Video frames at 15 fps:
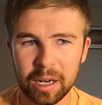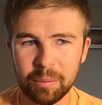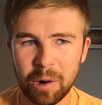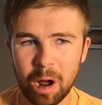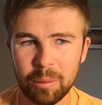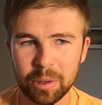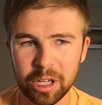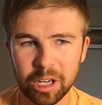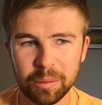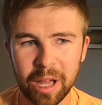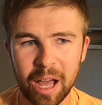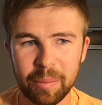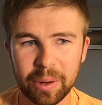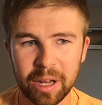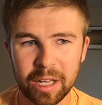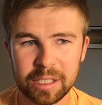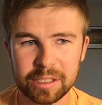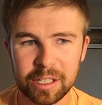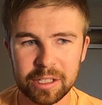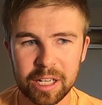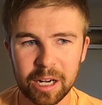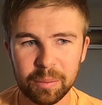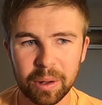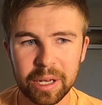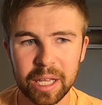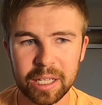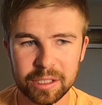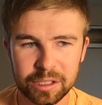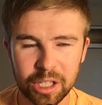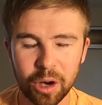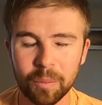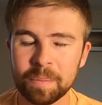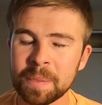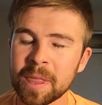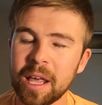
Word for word: and probably going to happen on Sunday or Monday. So